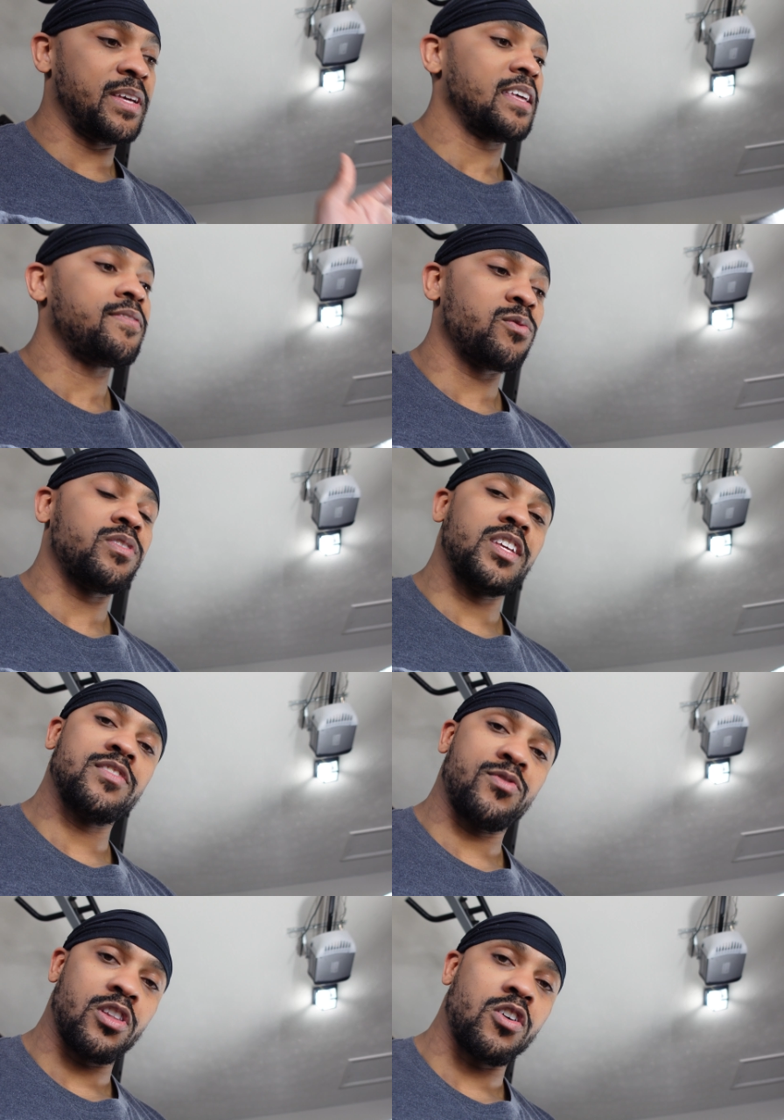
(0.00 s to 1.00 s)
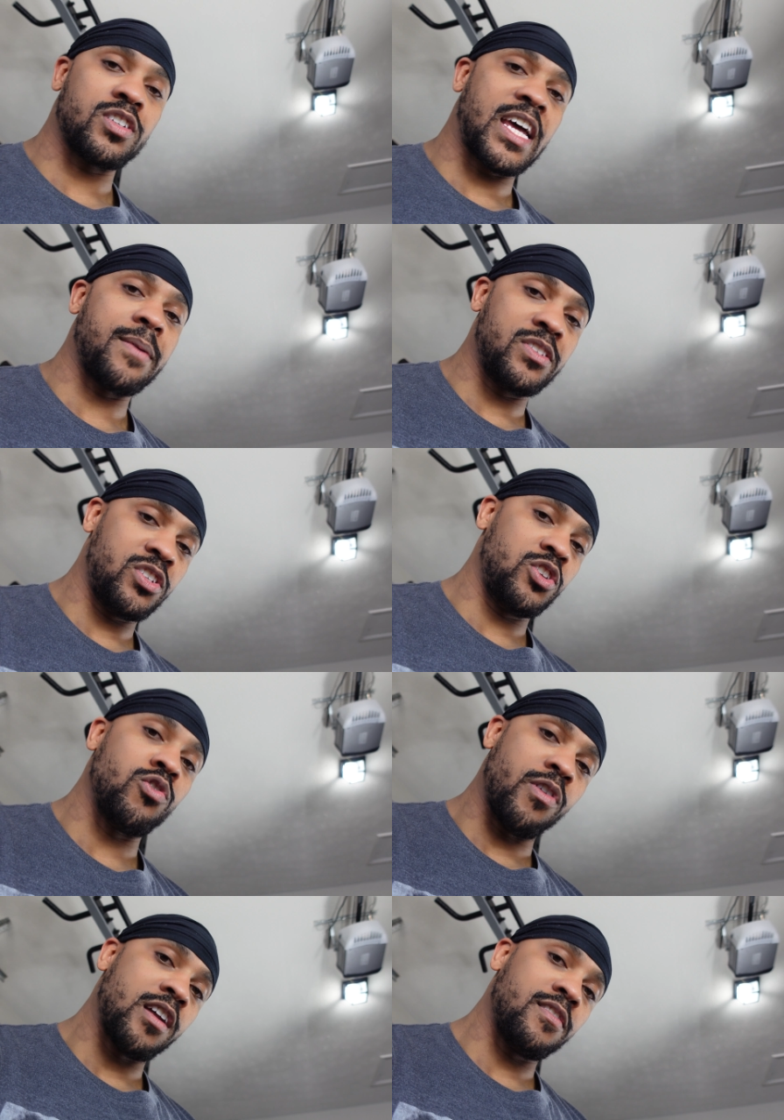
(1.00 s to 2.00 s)
be lifting with these for a long time until you
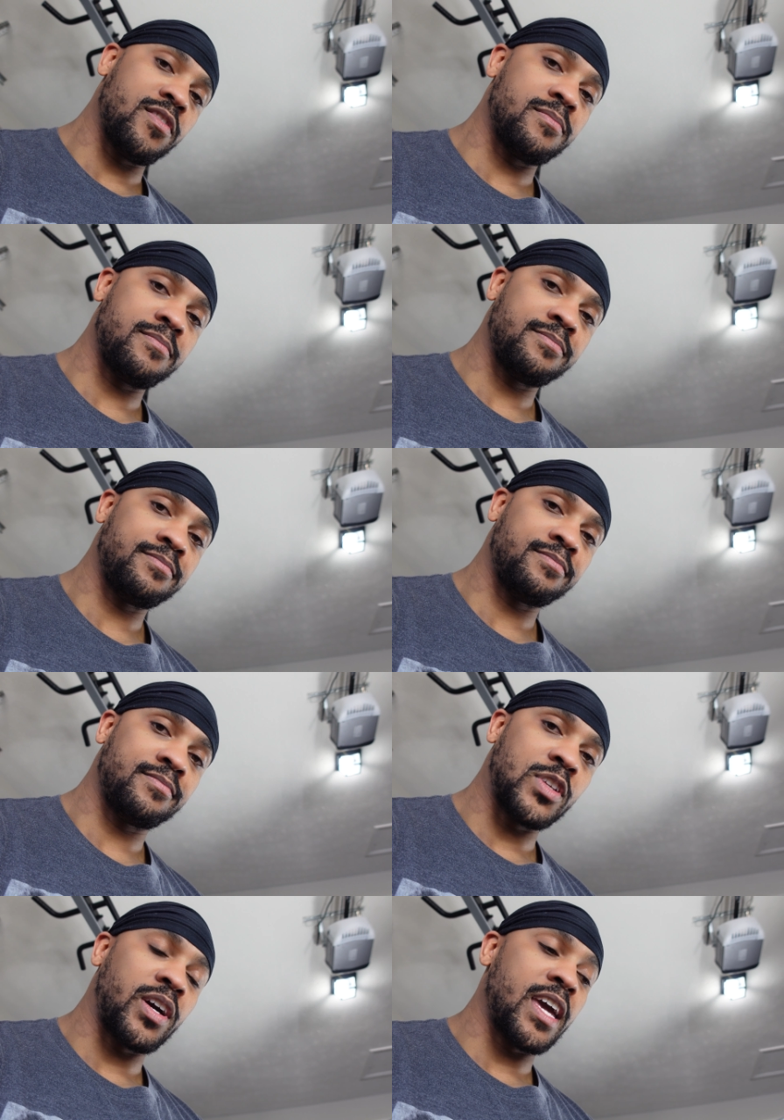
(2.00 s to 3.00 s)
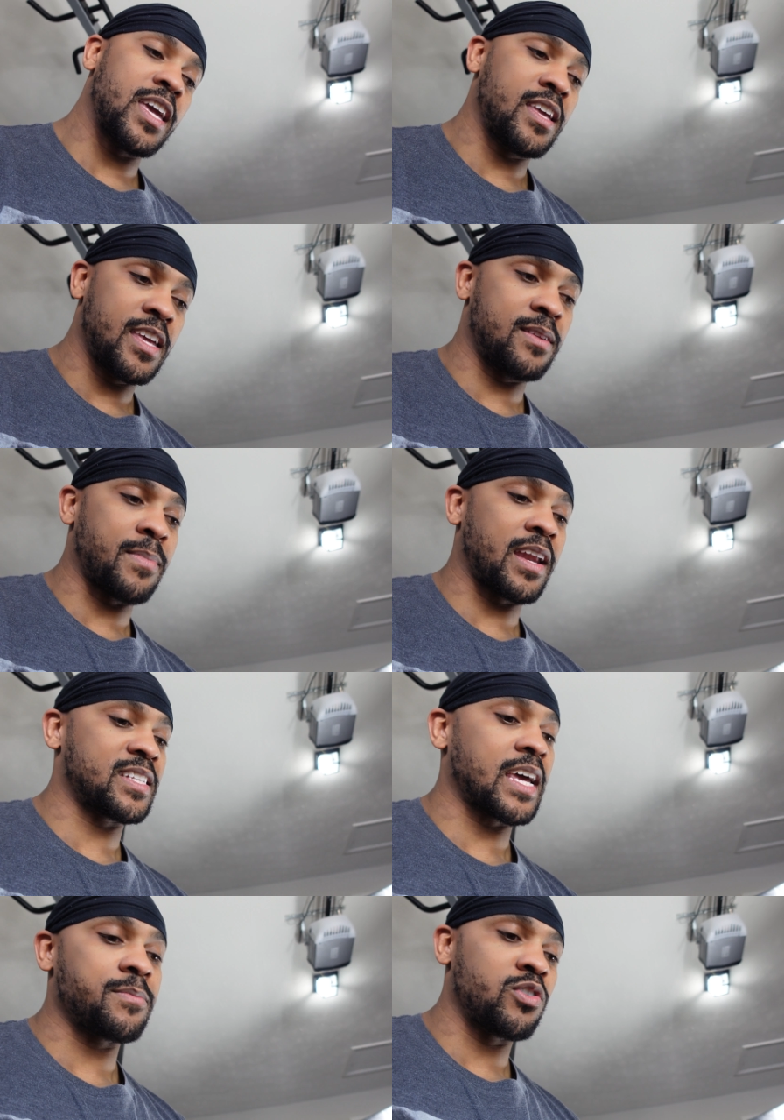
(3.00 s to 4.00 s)
grow out of them. Okay, and by the
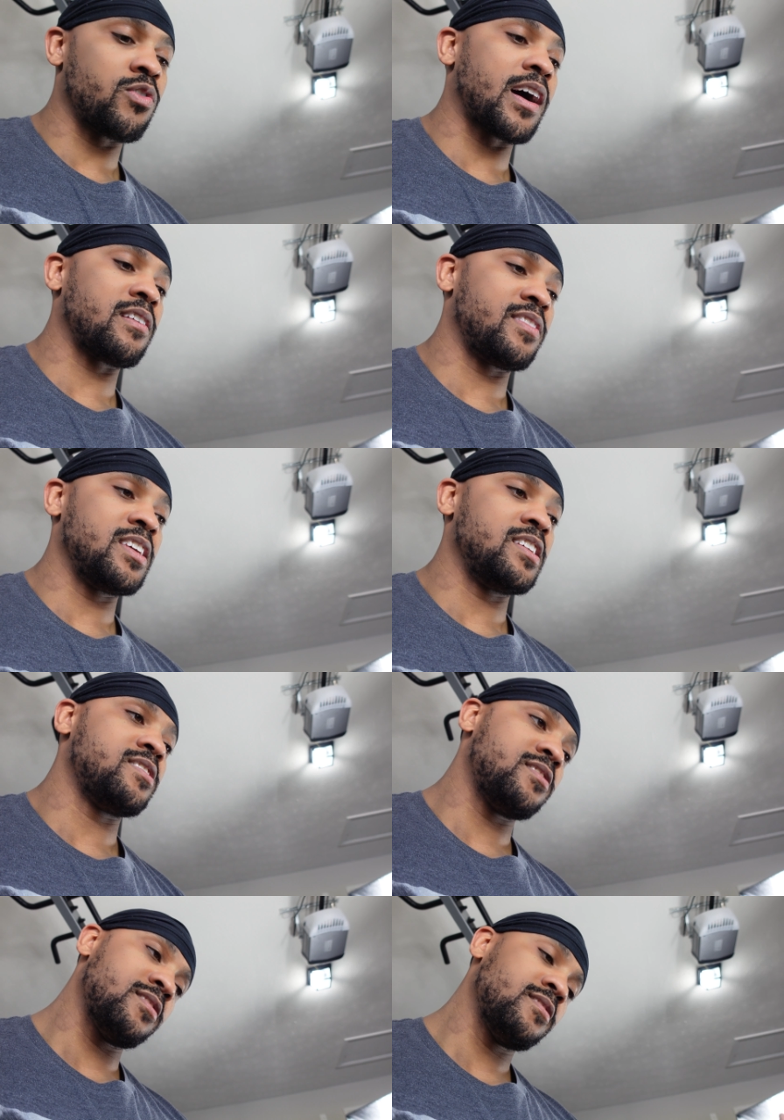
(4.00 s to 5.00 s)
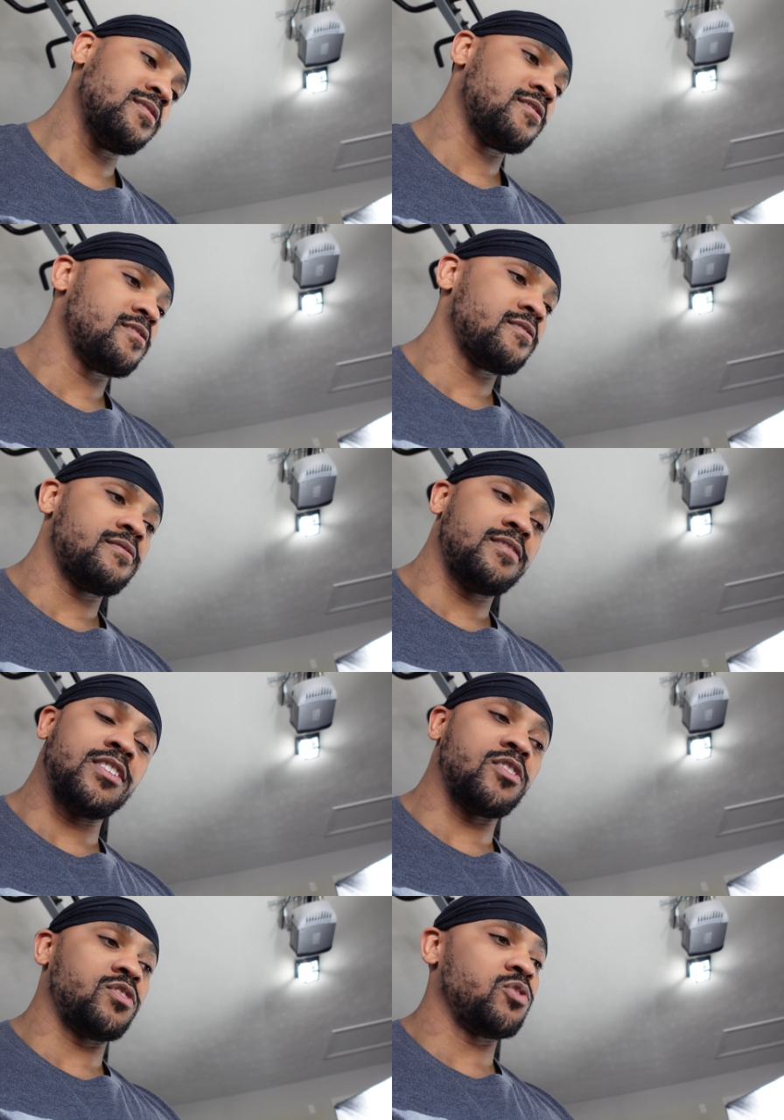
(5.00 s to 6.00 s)
time you grow out of these,
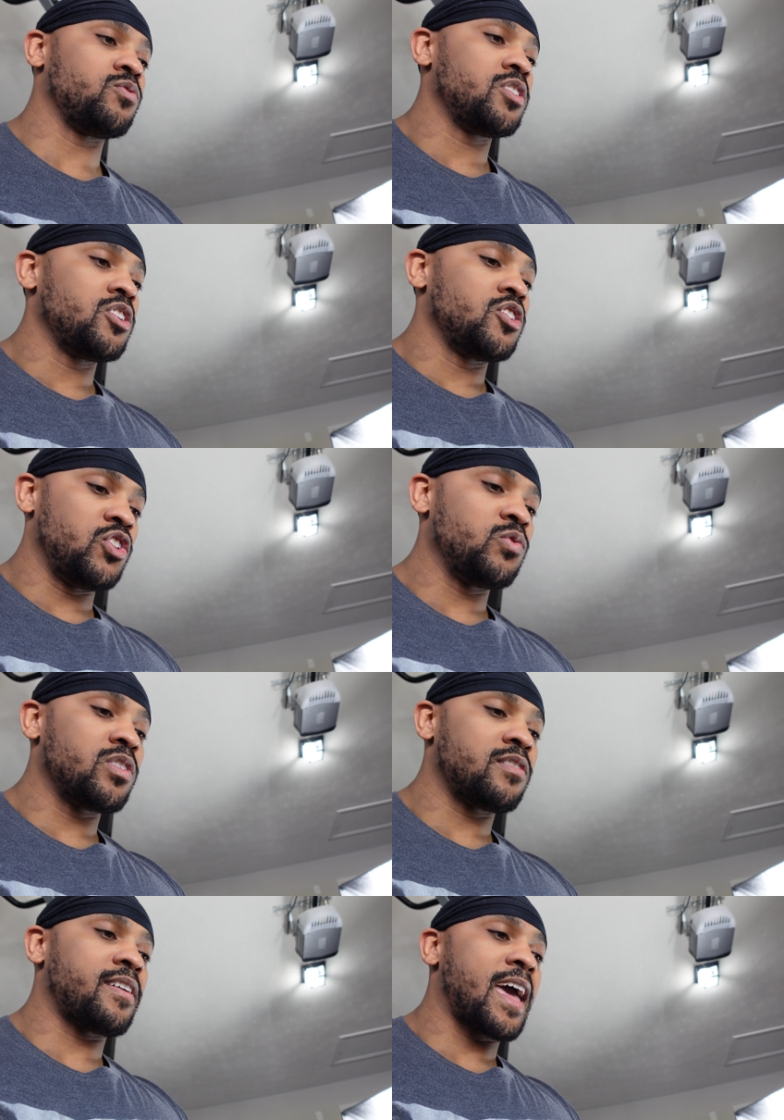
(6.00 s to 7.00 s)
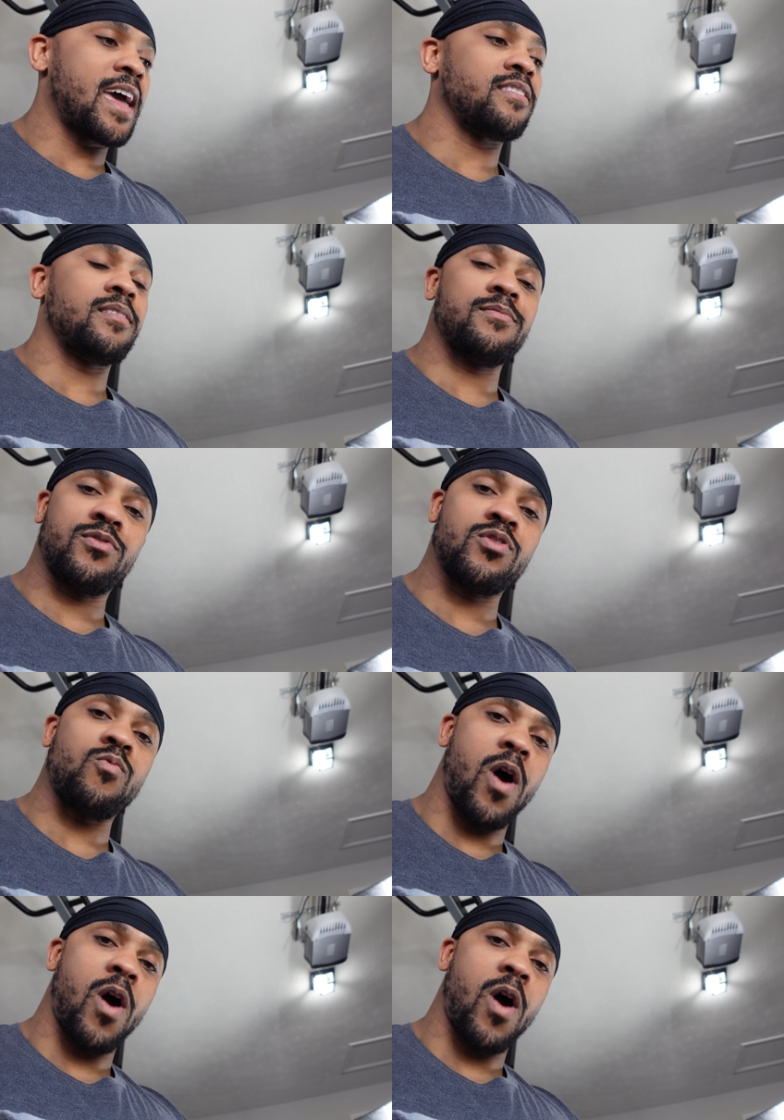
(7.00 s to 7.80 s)
you know, you you will have had them for a